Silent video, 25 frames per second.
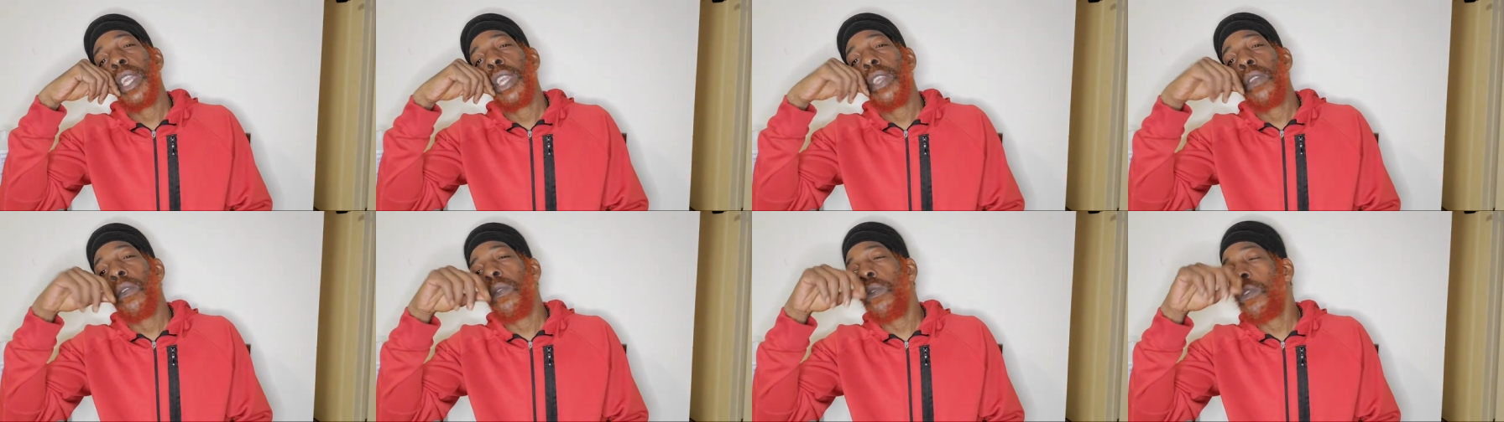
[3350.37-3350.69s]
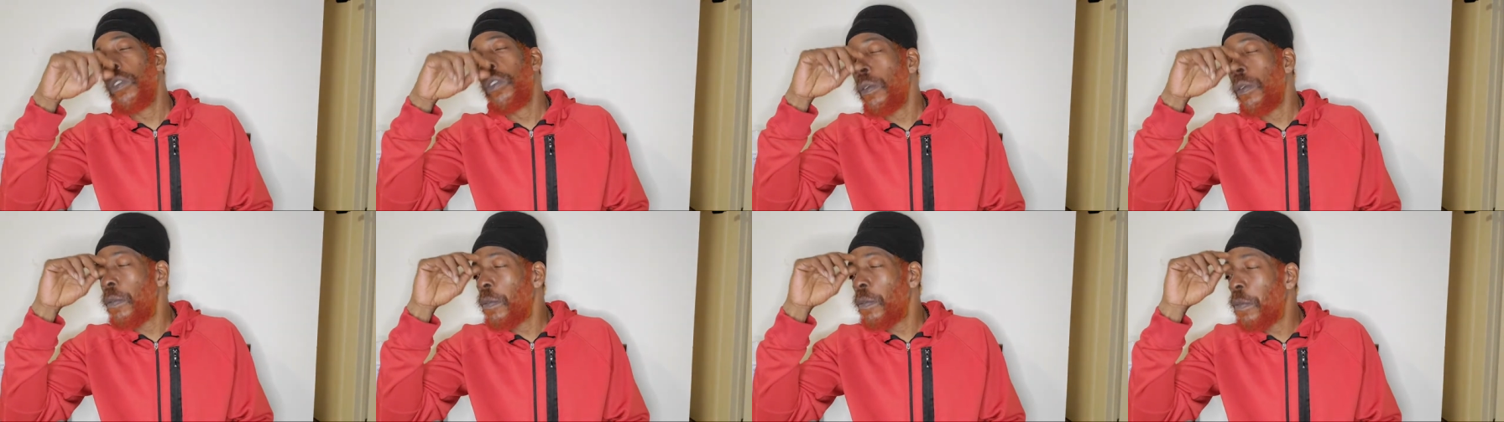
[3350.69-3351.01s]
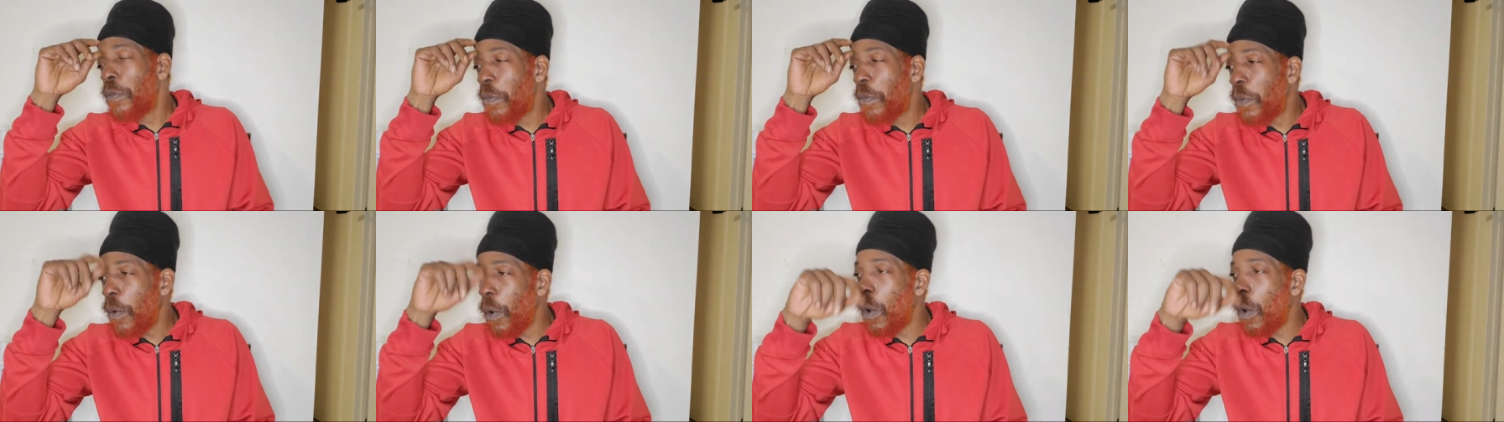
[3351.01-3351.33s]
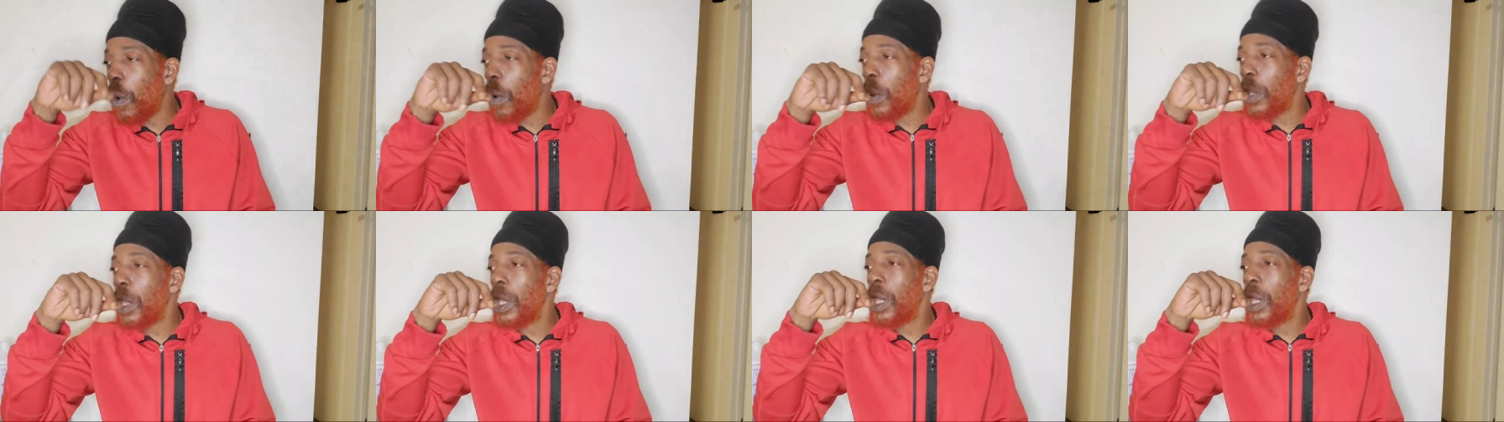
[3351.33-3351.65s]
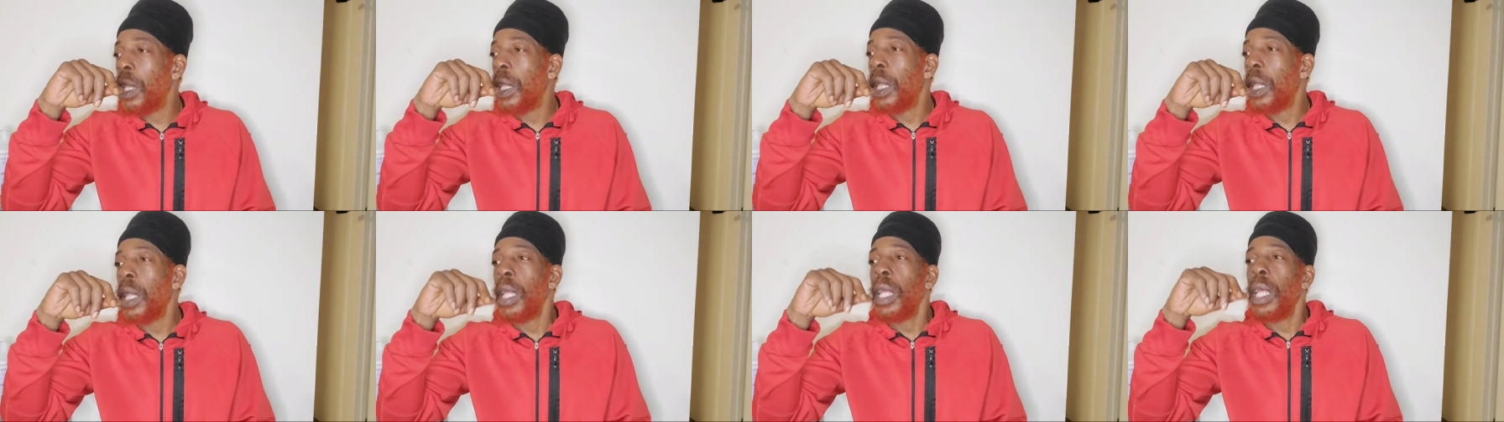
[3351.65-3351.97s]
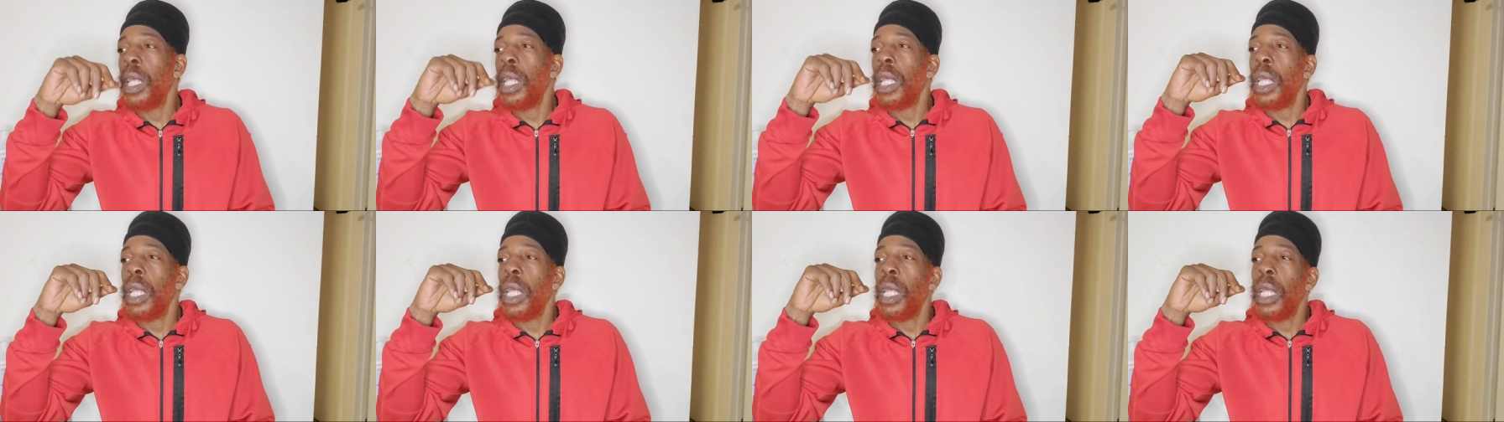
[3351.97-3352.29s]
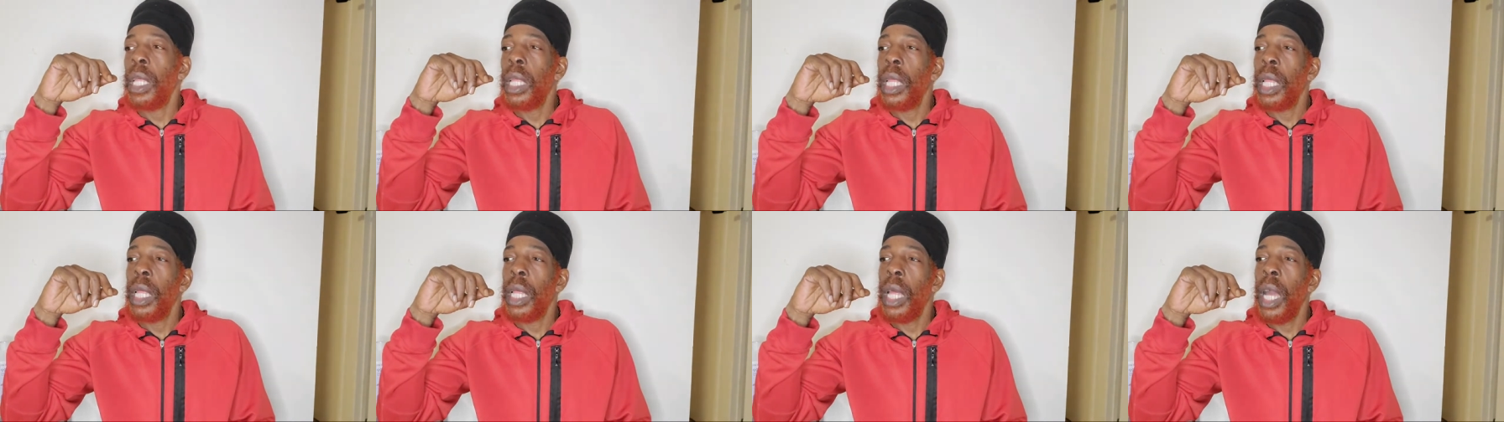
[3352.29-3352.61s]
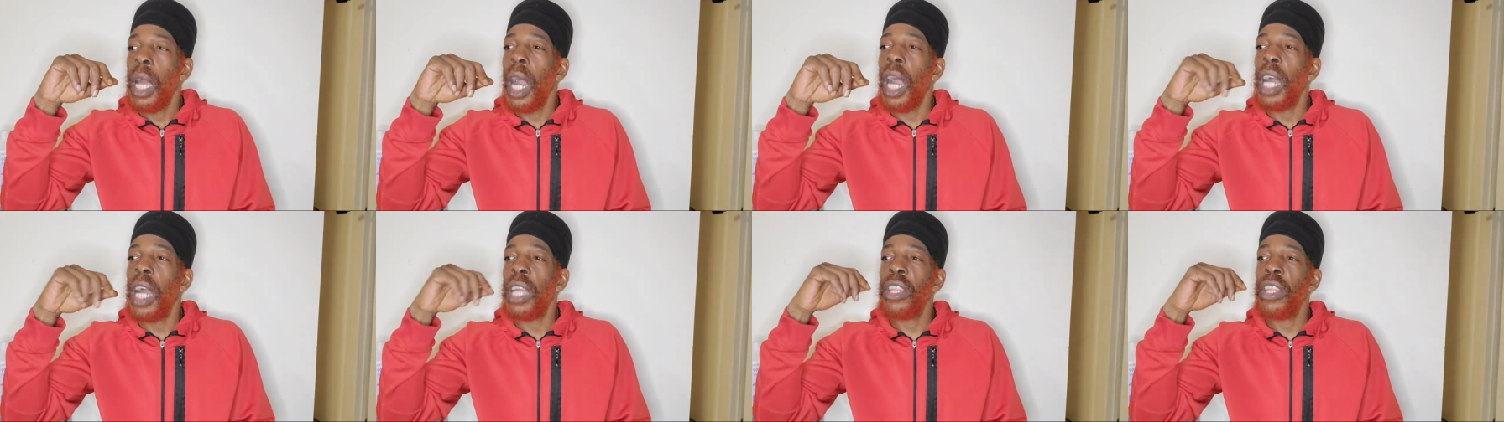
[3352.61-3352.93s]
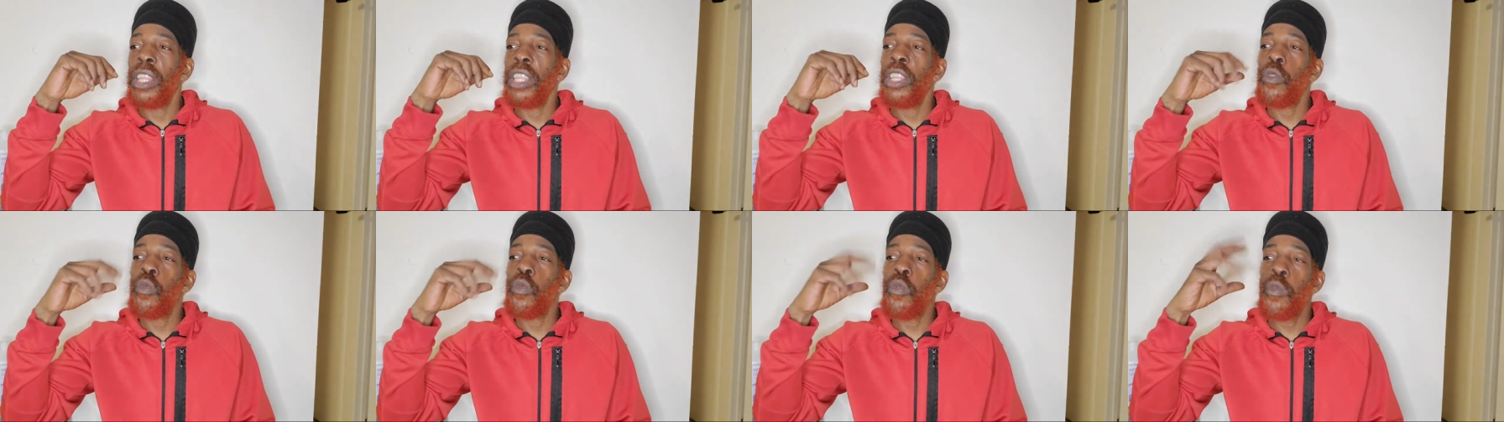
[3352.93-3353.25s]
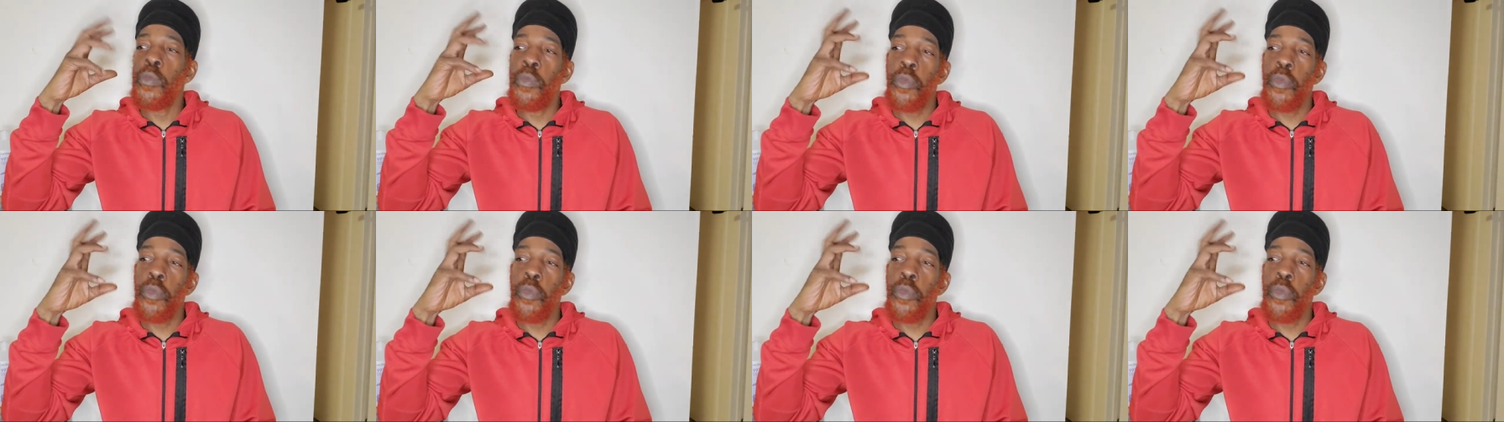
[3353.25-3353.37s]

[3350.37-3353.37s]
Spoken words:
You don't fall under the